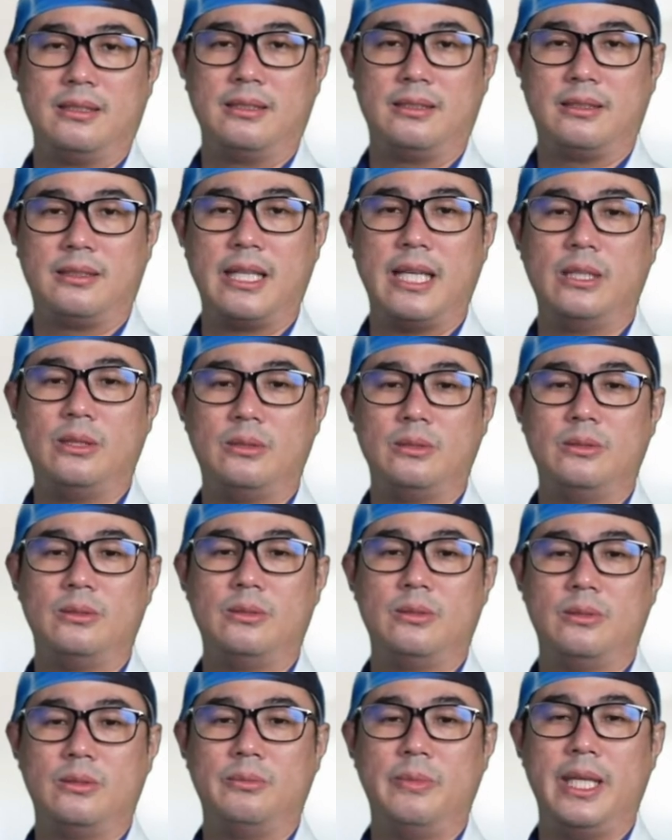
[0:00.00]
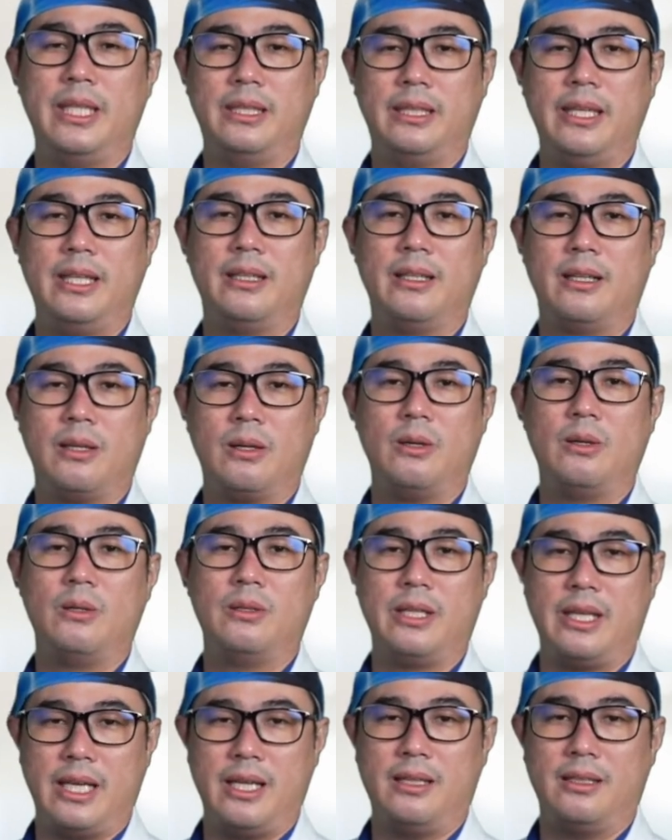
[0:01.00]
try to maintain our
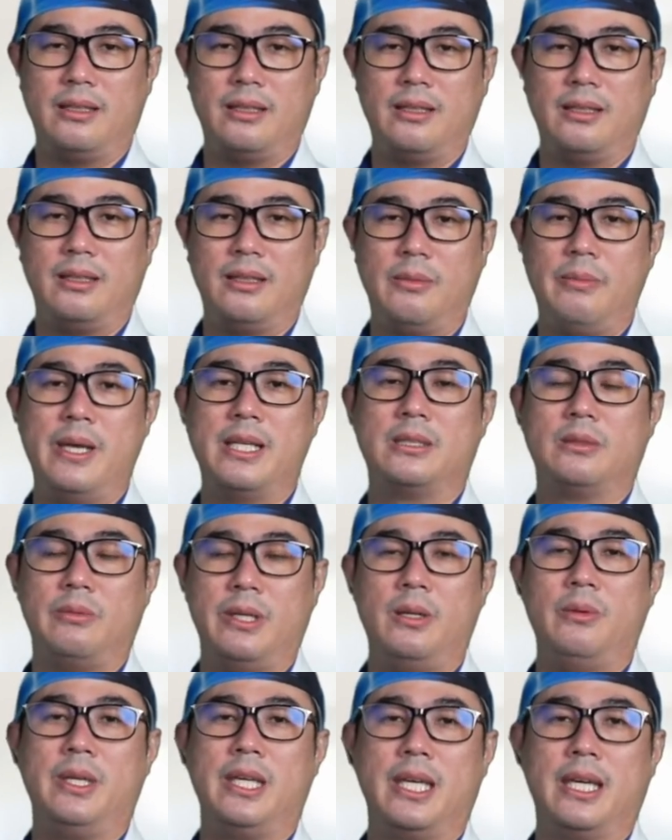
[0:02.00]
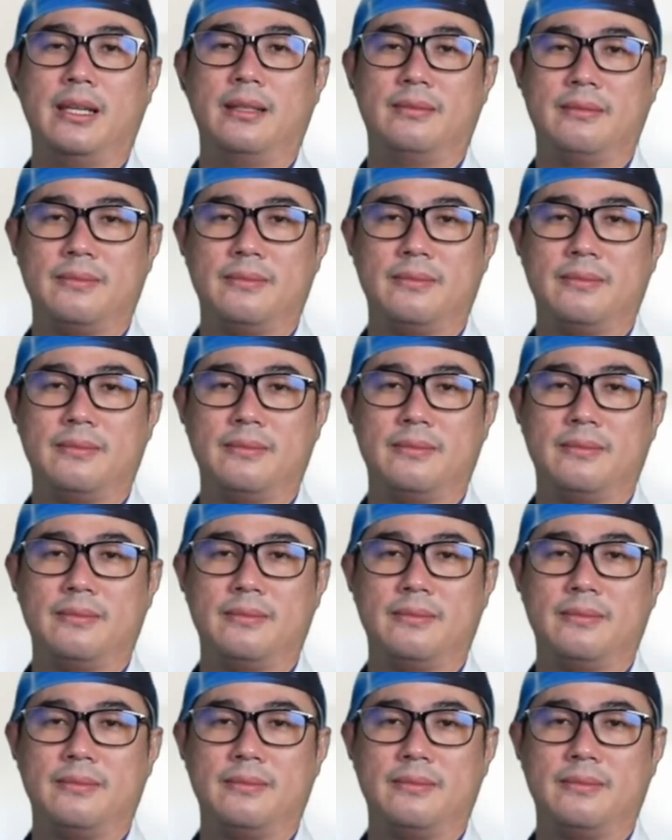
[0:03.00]
own health the best way we can.